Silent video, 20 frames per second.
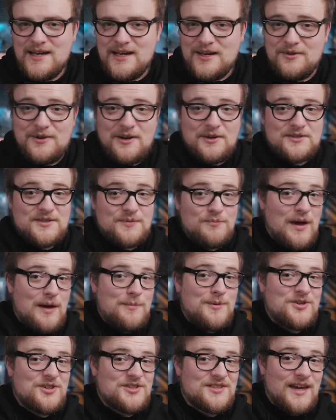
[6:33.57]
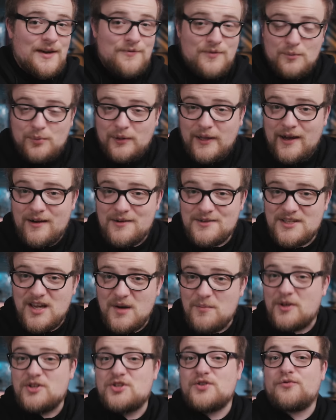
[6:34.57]
Who knows, maybe just giving players
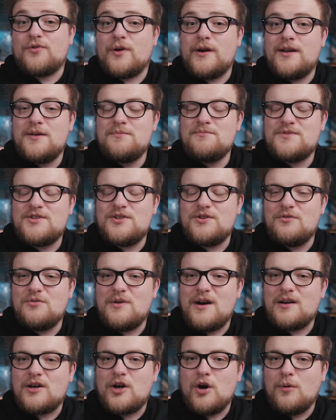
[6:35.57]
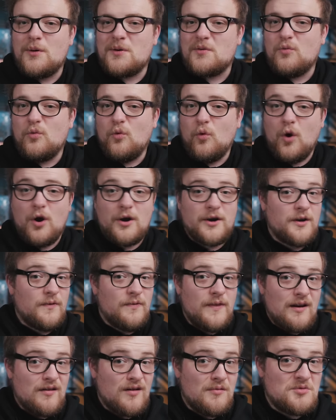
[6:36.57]
a bunch of freedom to uh, go and work
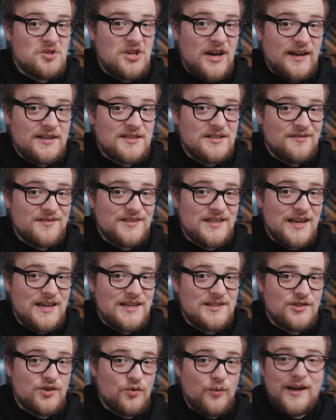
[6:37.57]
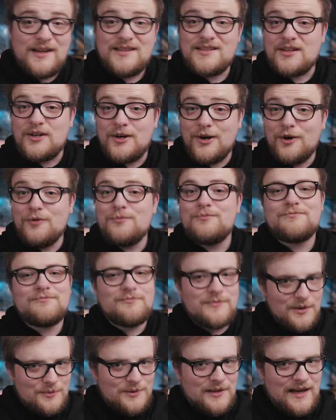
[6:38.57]
on their objectives is the way to go.
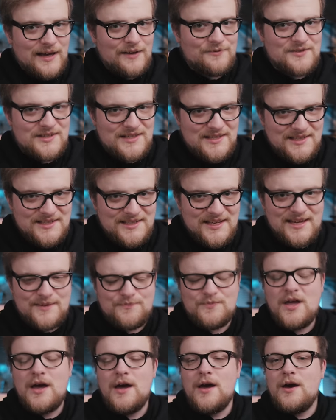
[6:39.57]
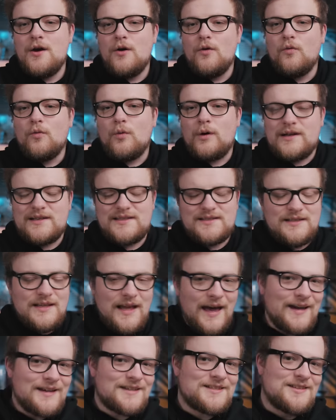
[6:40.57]
We will have to see. What is
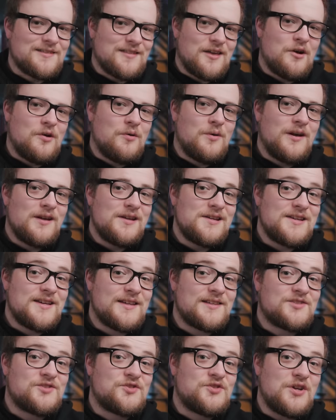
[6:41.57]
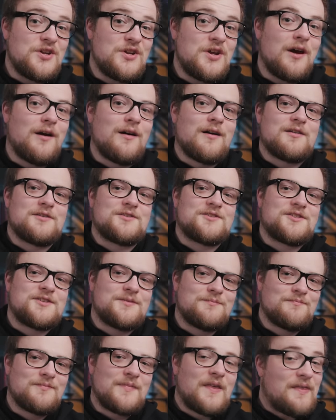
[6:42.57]
next, though, is dinars
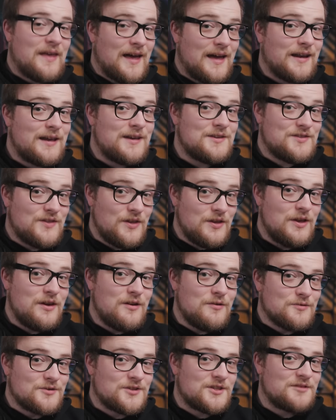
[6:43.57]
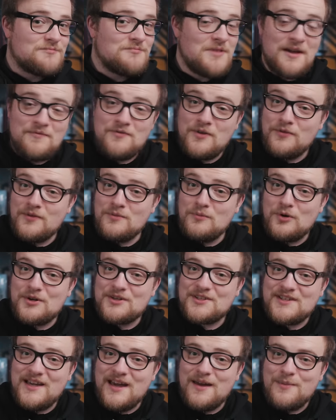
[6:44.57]
that is the news. I have nothing more
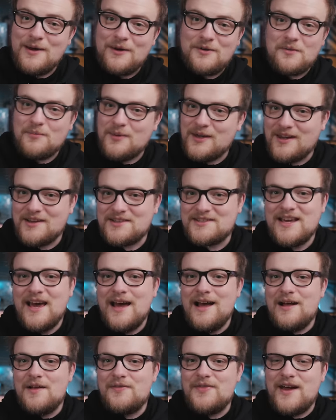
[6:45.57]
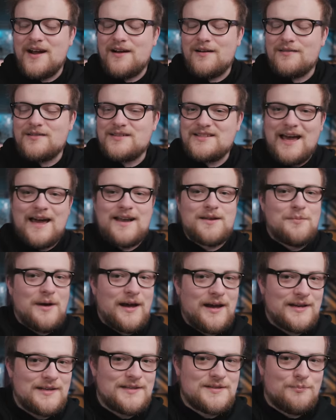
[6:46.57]
to say about it because they're data
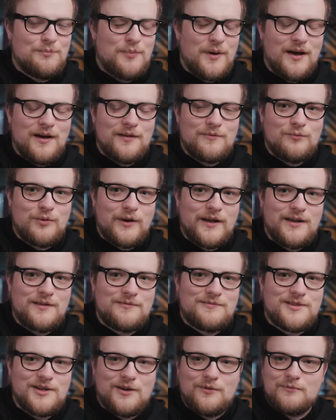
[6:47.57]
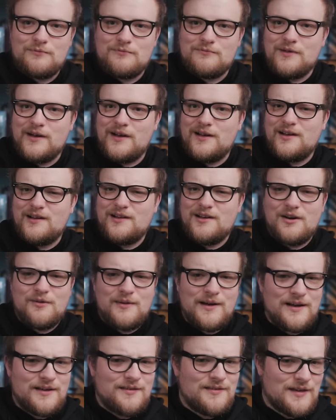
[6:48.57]
mined, but we don't really know
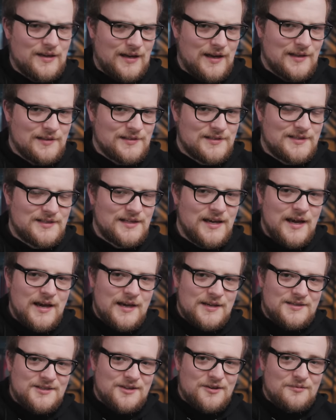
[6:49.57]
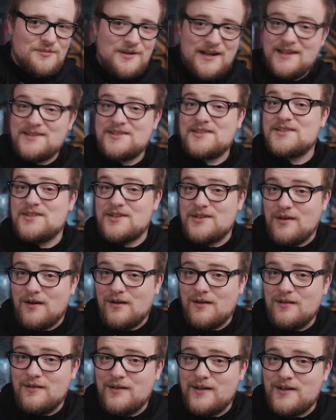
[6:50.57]
anything else. So it's a
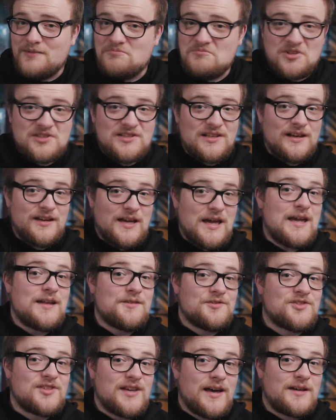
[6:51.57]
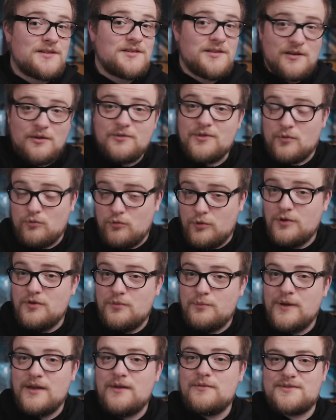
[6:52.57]
dinar, uh, just like Ian said, you know, there
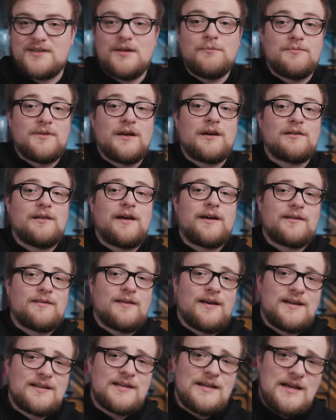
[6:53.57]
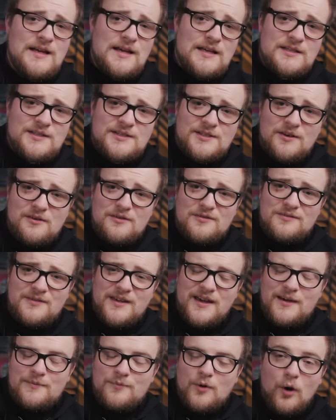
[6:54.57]
would be something like that. So
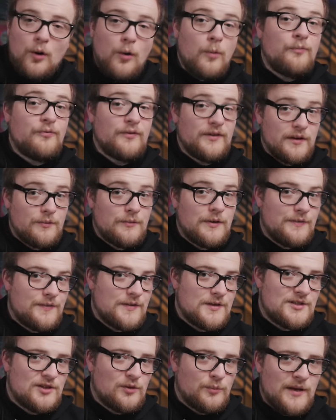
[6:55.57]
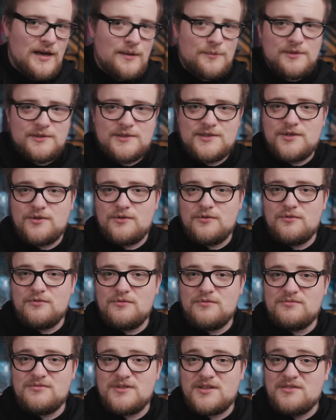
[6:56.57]
yeah, hopefully with this you'll be able
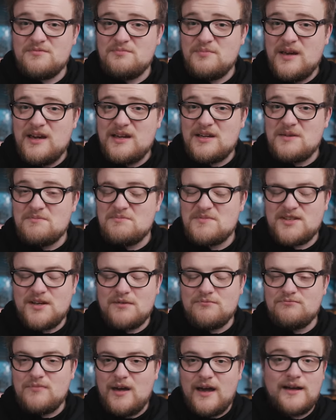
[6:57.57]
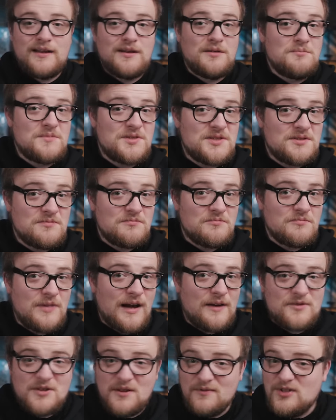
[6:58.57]
to, you know, pick some items
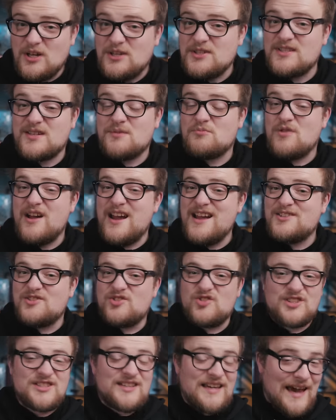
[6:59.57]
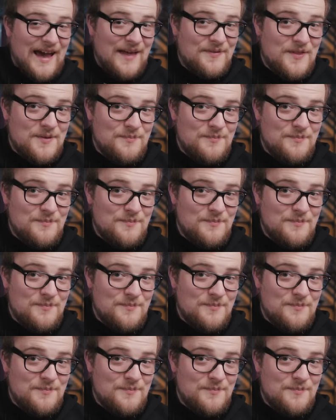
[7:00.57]
after you've done some raids and just get